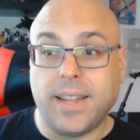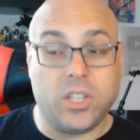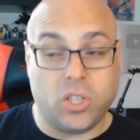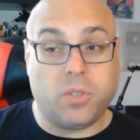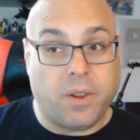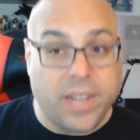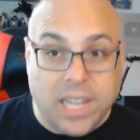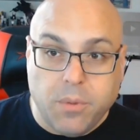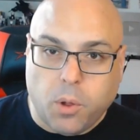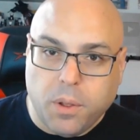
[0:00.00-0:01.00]
It's just very
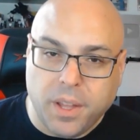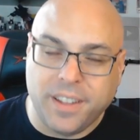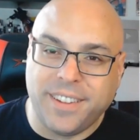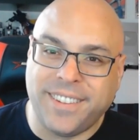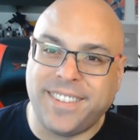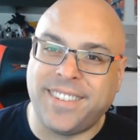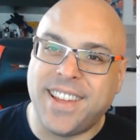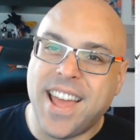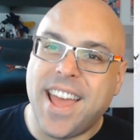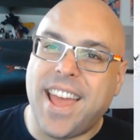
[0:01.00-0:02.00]
evil.
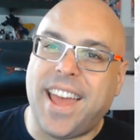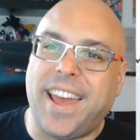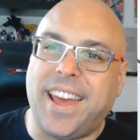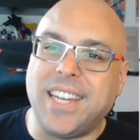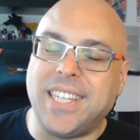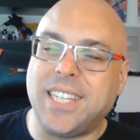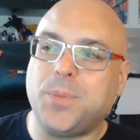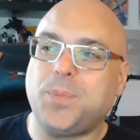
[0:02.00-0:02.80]
And,